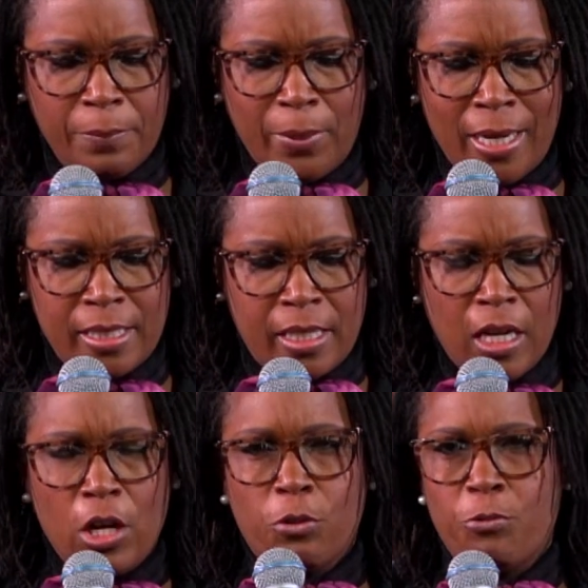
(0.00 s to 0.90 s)
but
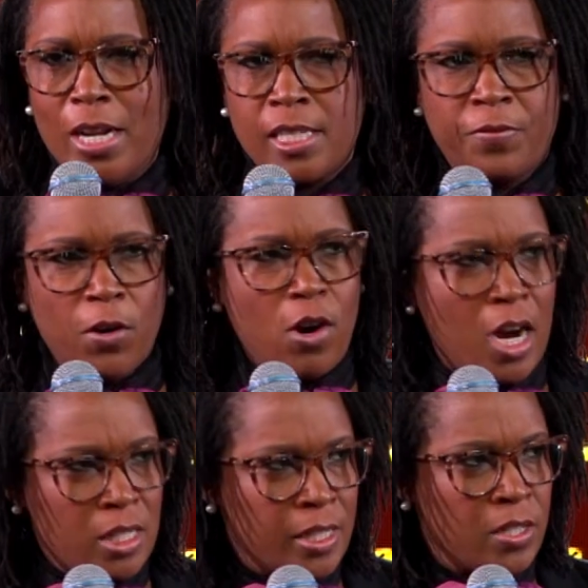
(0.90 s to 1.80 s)
rest for
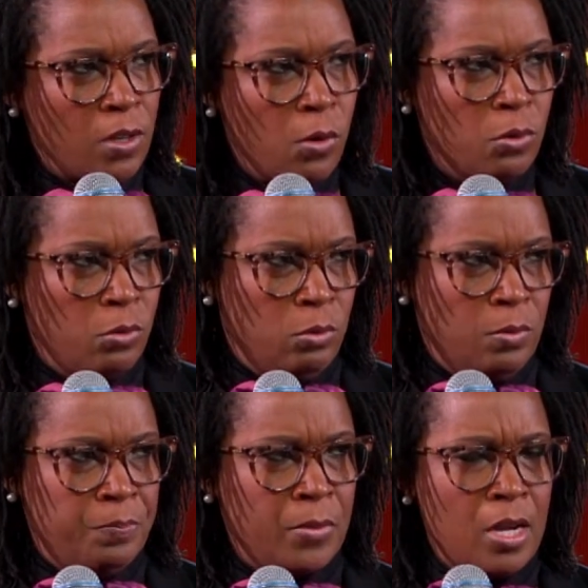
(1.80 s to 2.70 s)
our
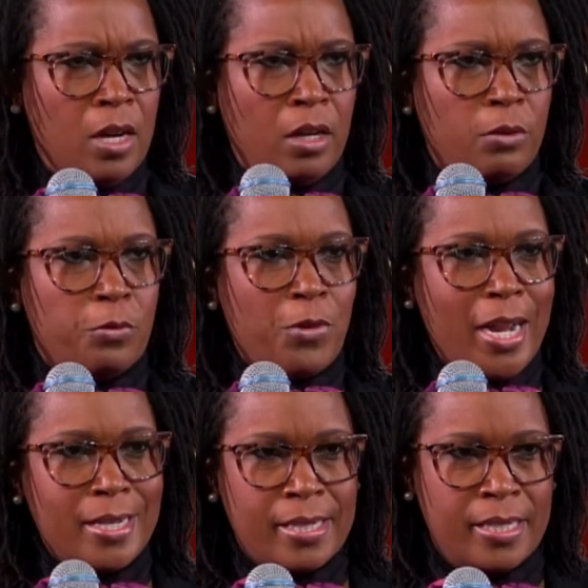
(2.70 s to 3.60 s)
soul,
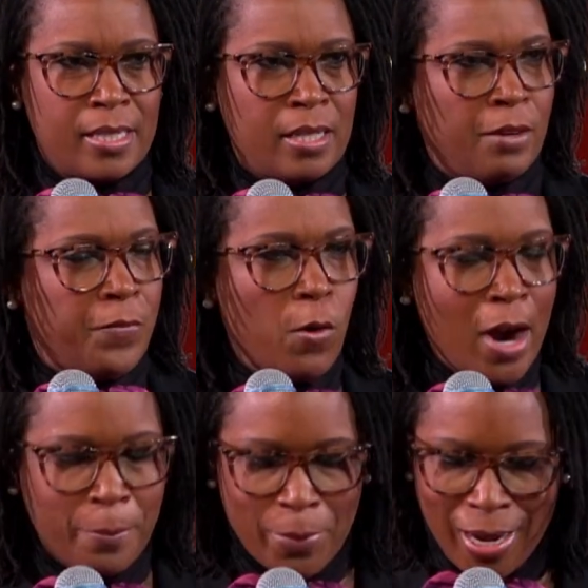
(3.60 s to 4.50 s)
rest for
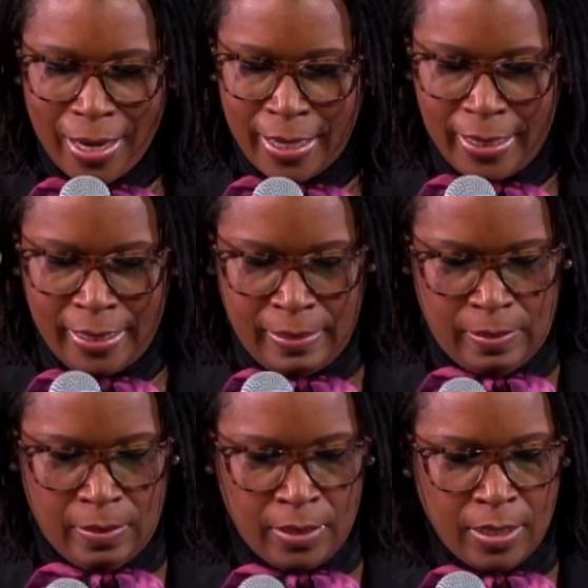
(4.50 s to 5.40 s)
our mind.
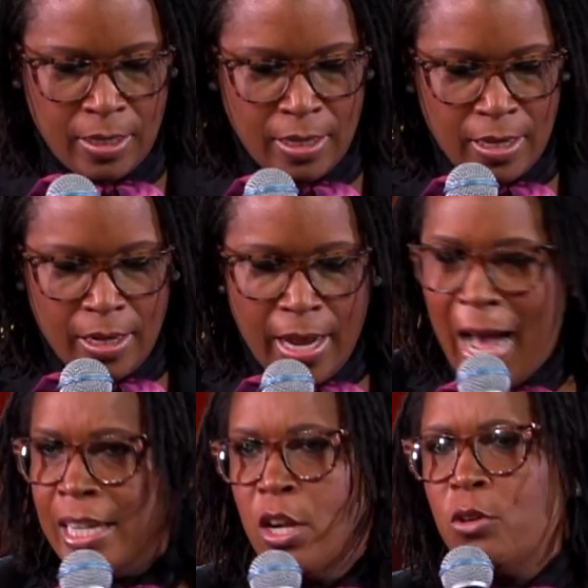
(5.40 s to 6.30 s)

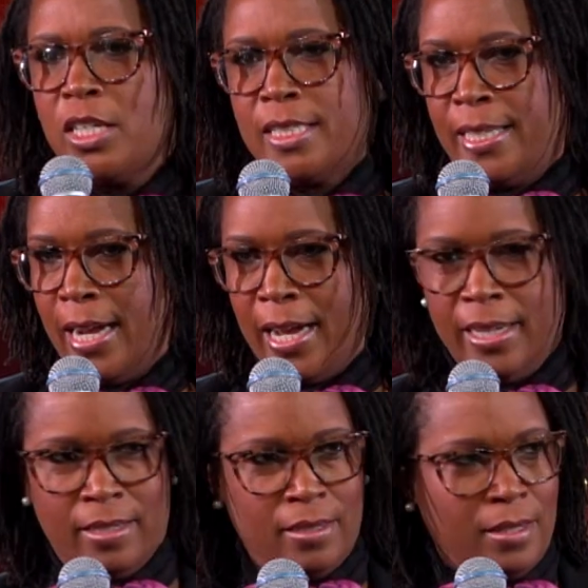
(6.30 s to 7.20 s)
I know you're
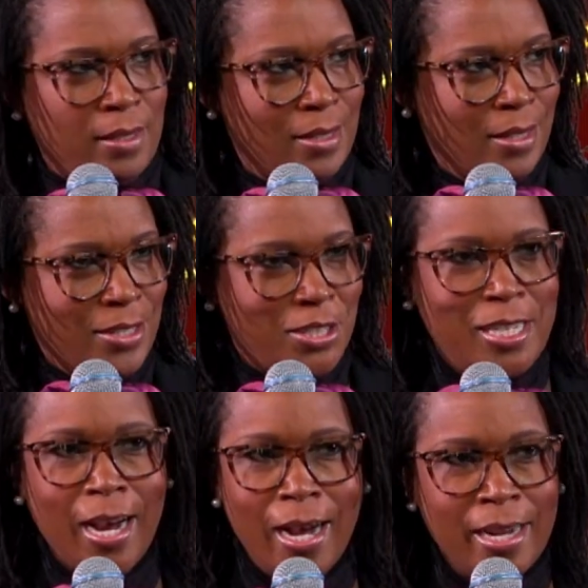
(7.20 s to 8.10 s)
tired. You're
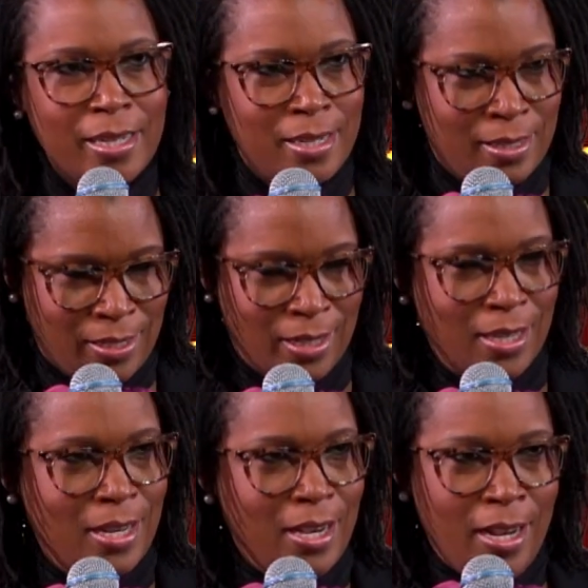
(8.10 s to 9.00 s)
tired
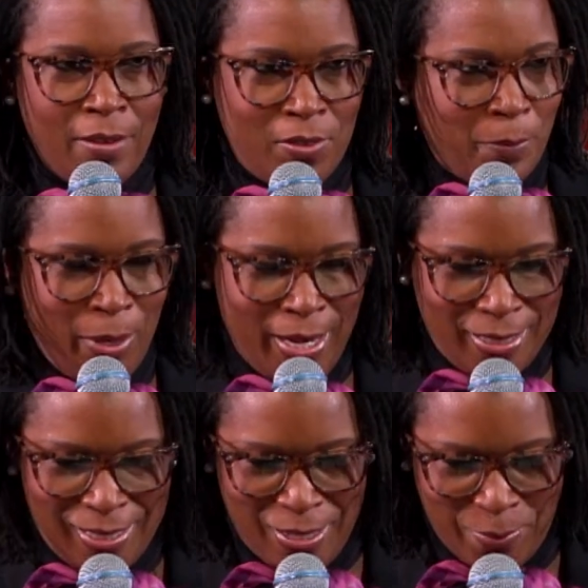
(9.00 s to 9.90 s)
of the
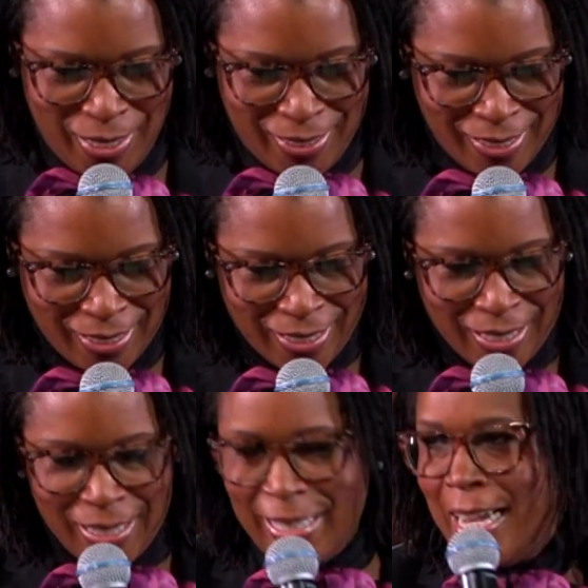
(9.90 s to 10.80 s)
pandemic,
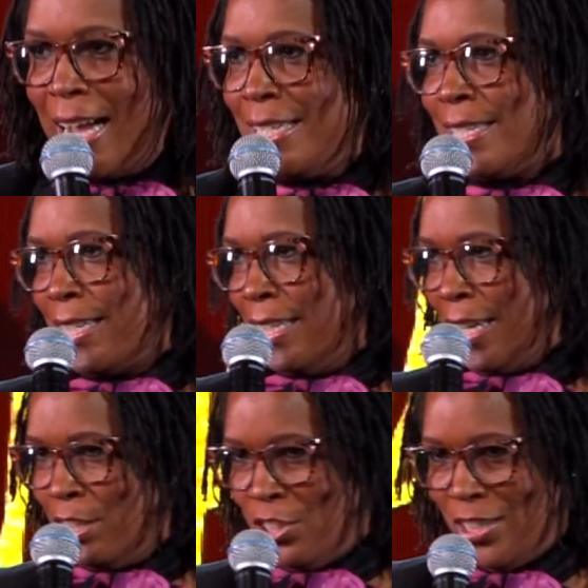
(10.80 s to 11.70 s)
the
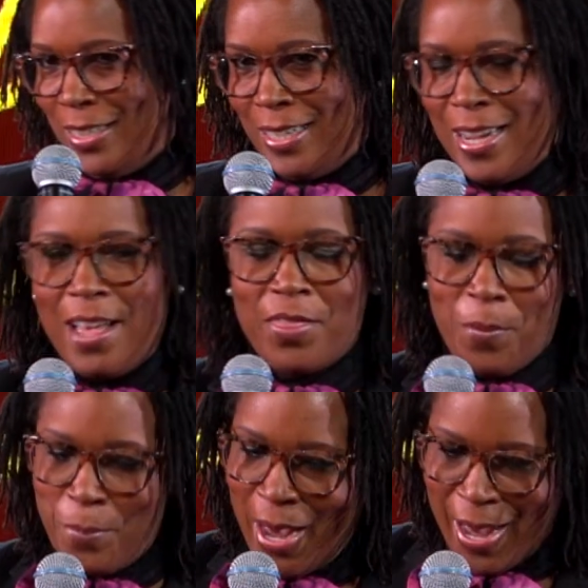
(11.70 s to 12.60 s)
isolation, the
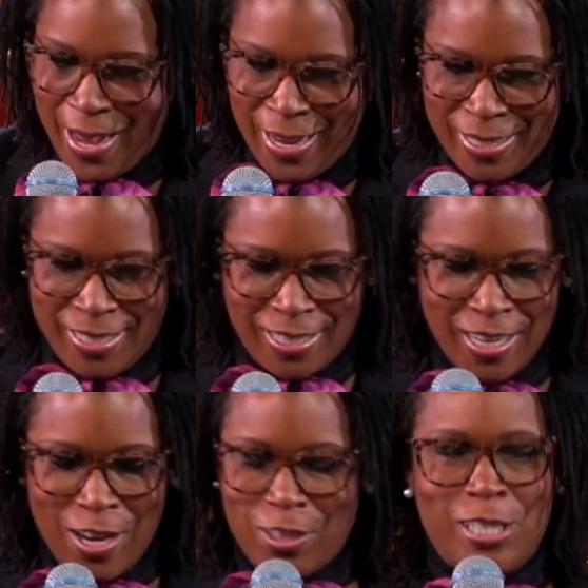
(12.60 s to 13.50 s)
mask,
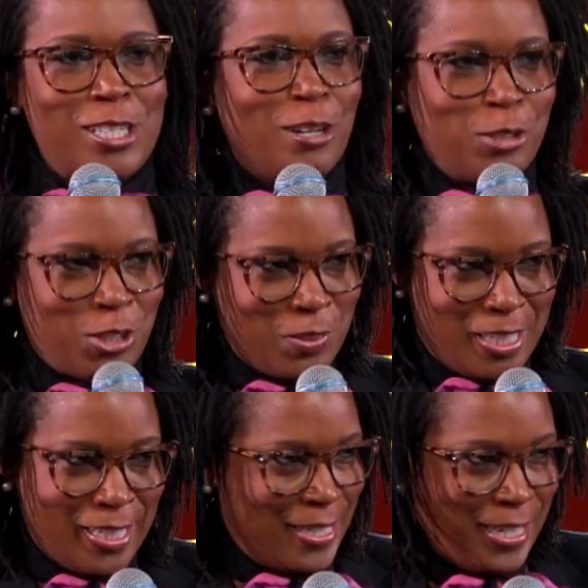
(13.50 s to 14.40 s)
the social
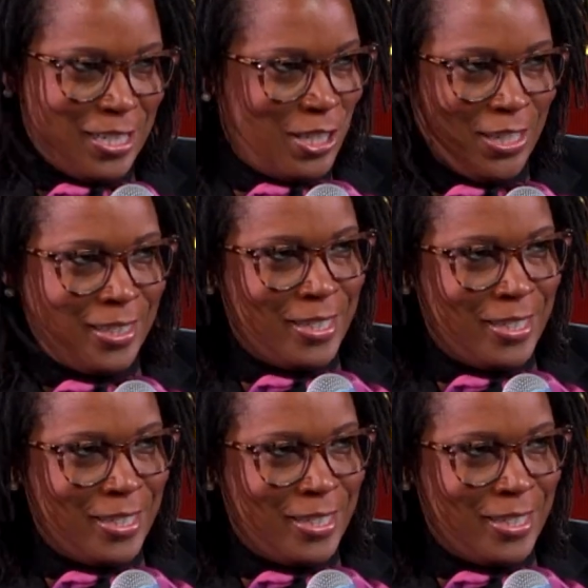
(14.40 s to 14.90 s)
distancing,